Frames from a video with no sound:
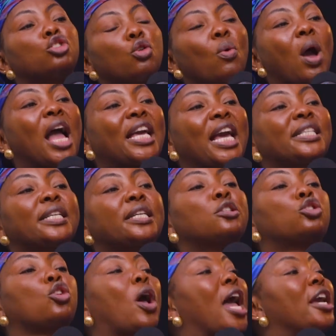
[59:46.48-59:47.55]
You are getting.
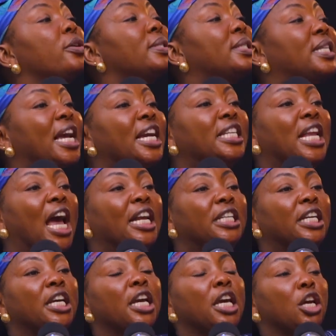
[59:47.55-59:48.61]
So are you saying
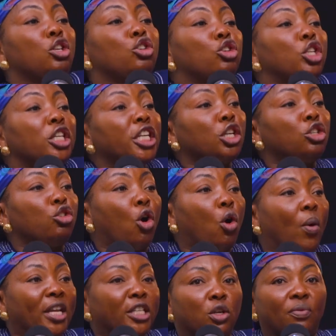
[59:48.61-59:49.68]
that you didn't know
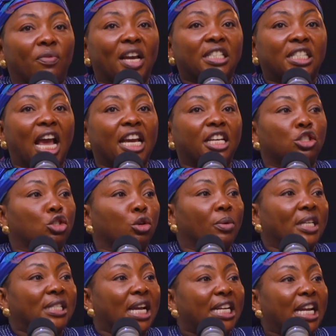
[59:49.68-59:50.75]
when you venture into
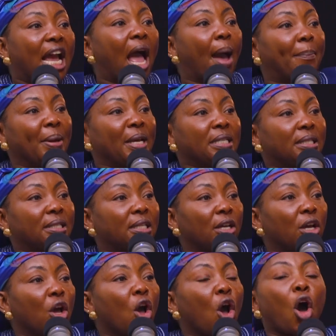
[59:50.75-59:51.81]
it and it happens,
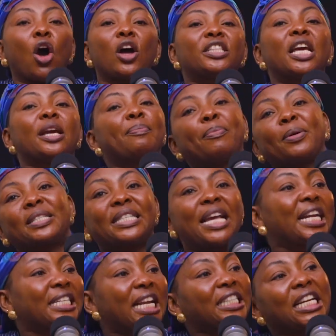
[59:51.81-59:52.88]
or they
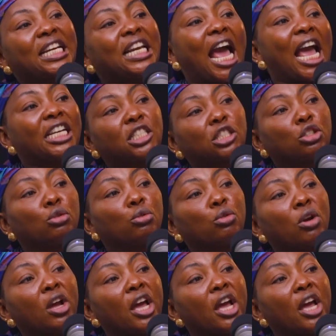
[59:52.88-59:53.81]
pretended they liked you